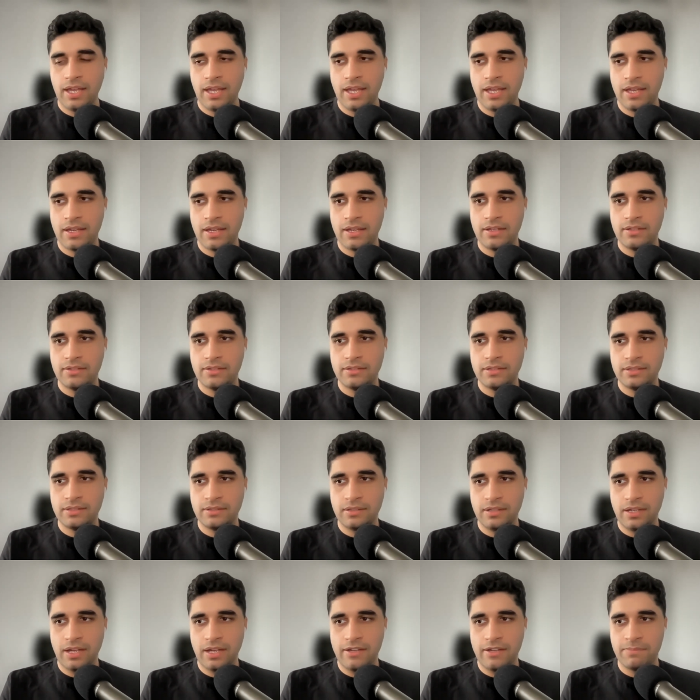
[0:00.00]
And
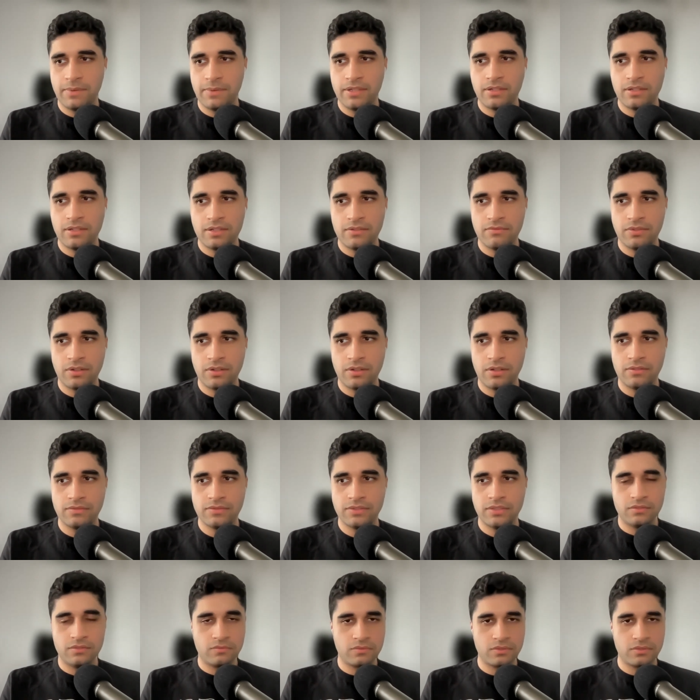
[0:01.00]
I've been involved
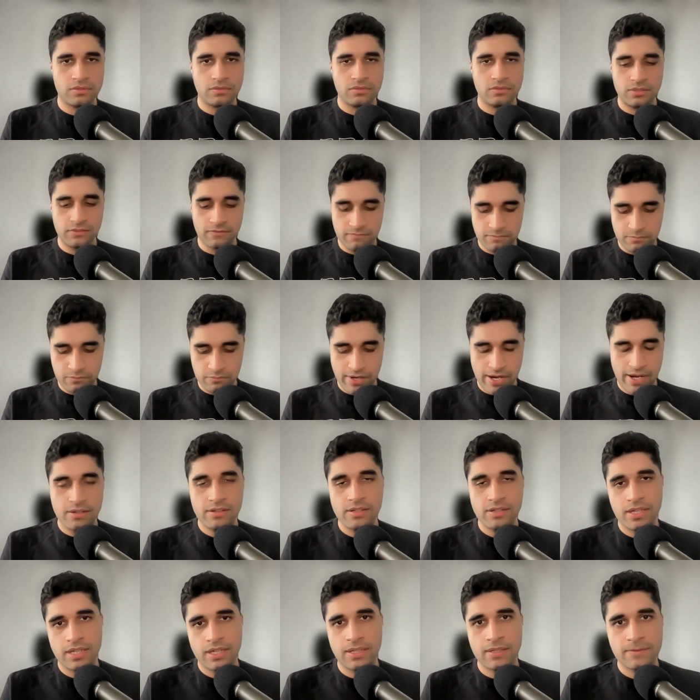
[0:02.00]
in the world of
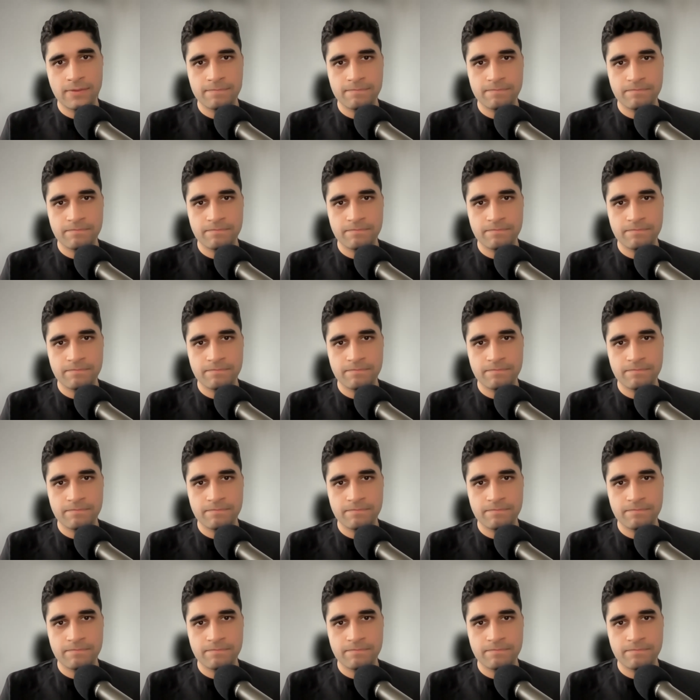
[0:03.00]
branding,